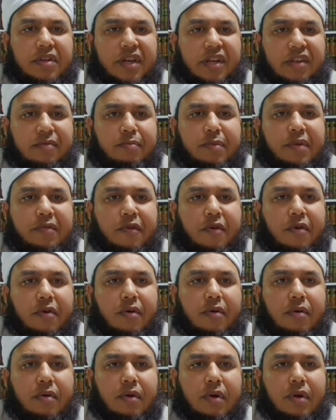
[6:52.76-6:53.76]
just
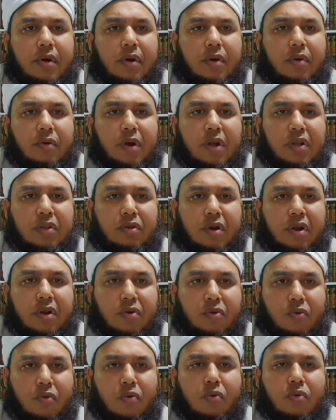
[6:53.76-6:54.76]
before going to
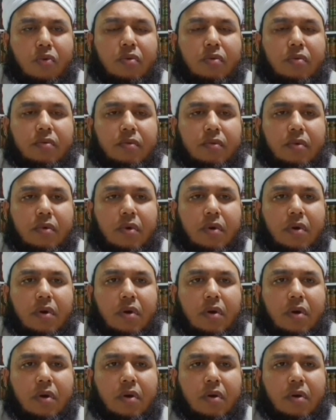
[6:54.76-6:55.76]
the ruku,
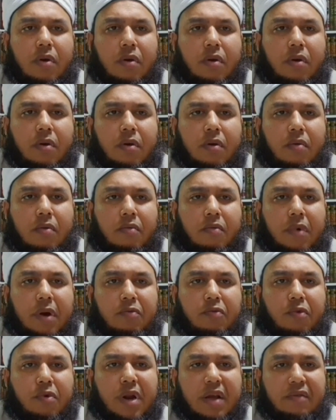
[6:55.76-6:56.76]

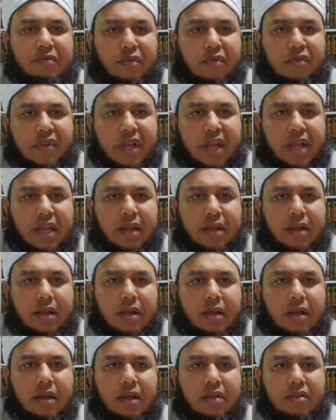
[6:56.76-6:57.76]
one would have to say
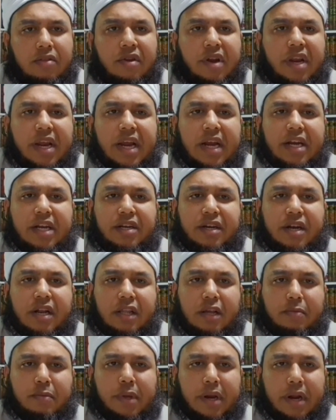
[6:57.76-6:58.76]
3
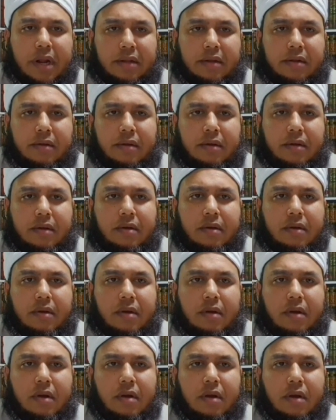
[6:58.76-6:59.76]
additional takbirat.
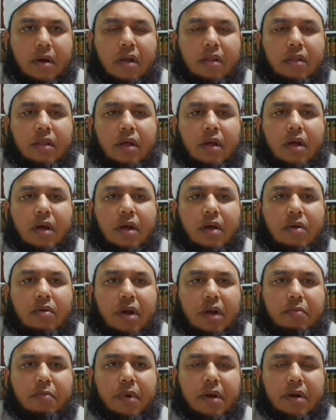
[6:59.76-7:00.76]

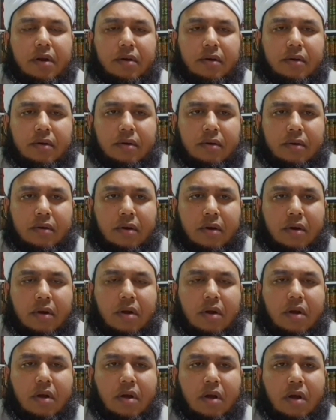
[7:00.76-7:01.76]
Allahu Akbar,
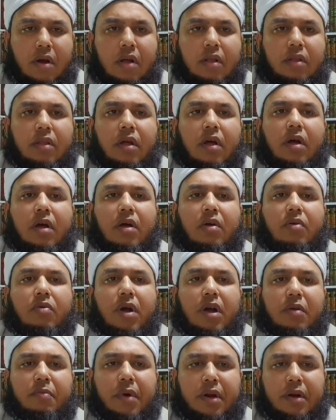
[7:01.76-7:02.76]

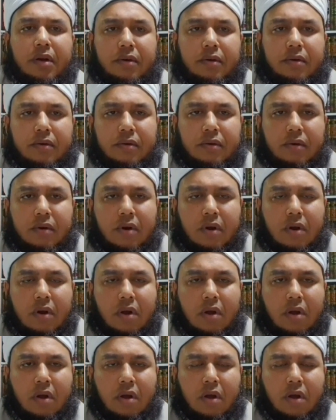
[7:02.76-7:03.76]
Allahu Akbar,
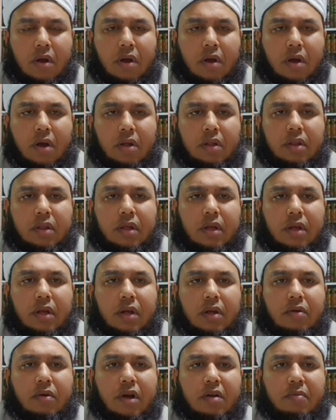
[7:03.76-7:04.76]

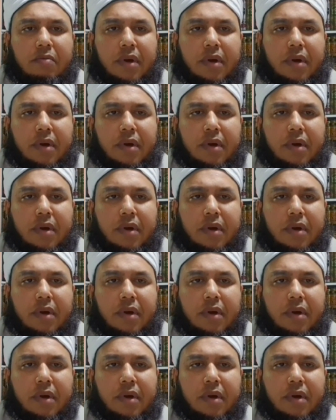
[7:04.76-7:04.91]
Allahu